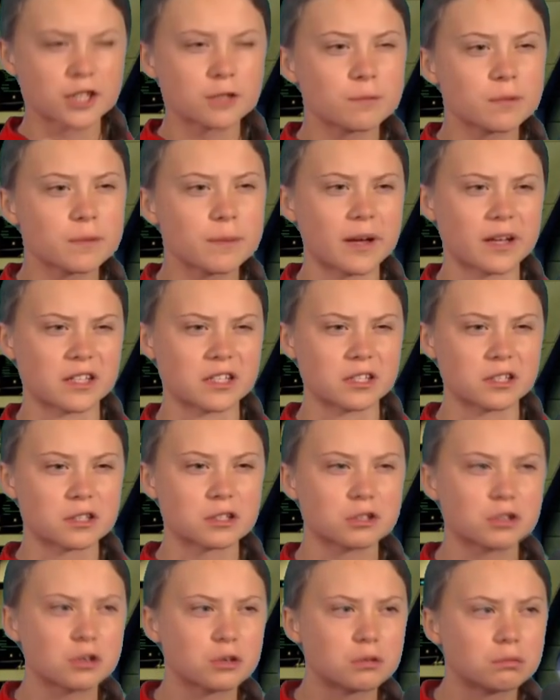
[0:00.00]
should be back in
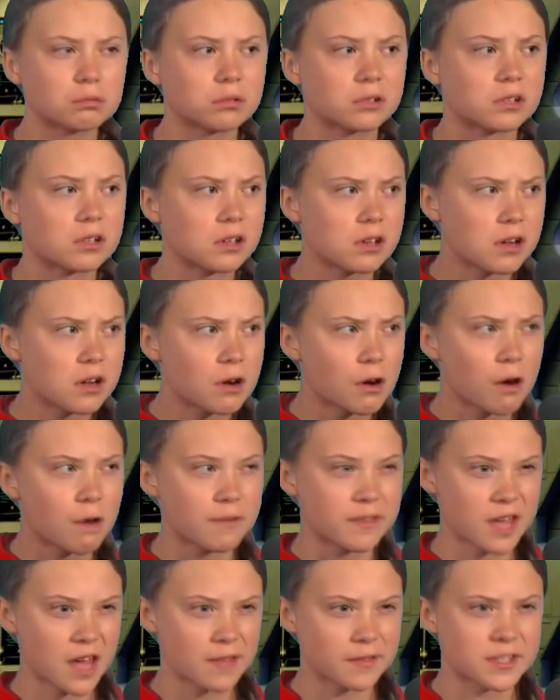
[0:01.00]
school,
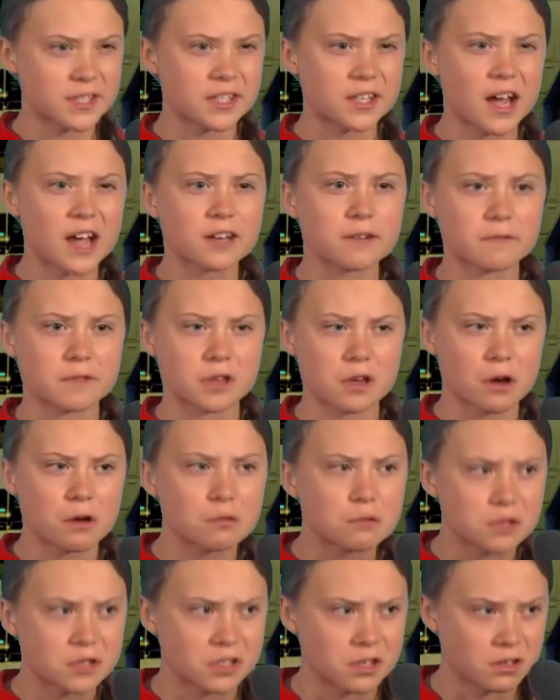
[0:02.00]
on the other side of the
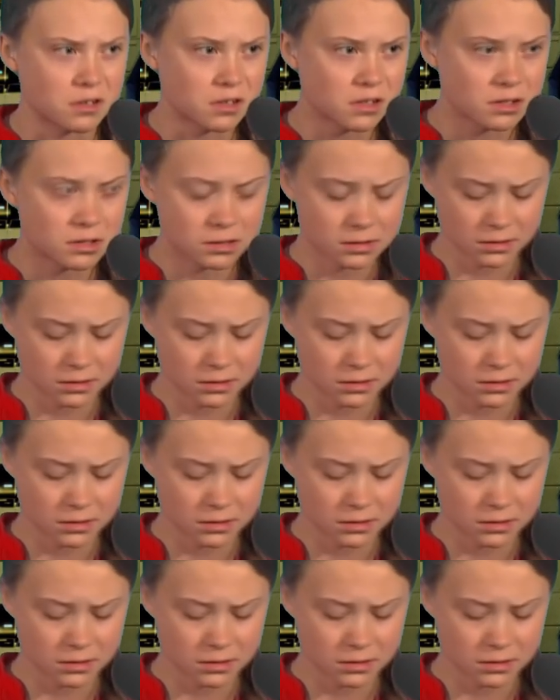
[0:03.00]
ocean.